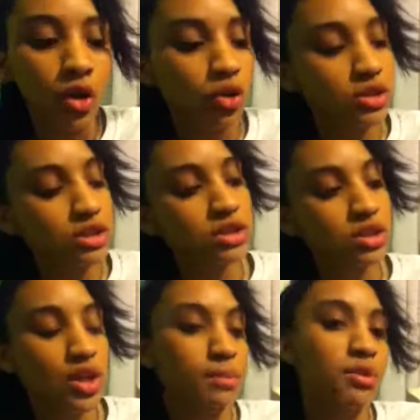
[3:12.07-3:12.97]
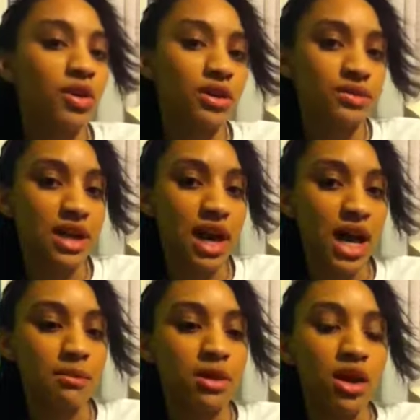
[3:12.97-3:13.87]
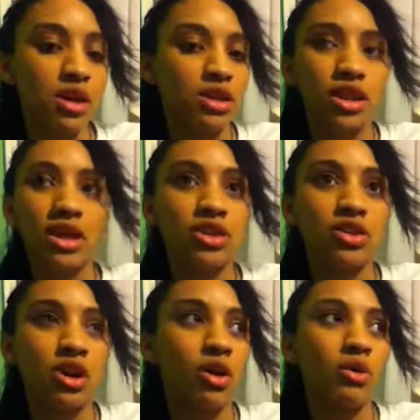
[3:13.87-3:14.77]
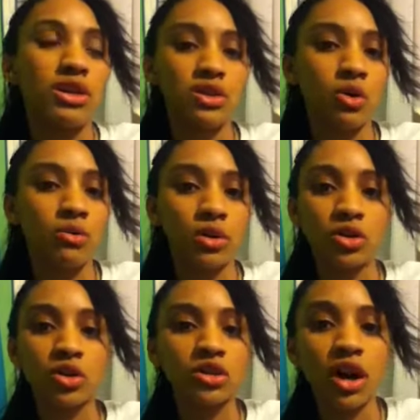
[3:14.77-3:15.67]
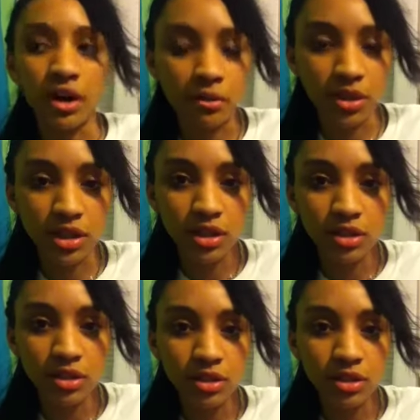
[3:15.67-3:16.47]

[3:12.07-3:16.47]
Or just until that period of time that, is over, or you're done with it.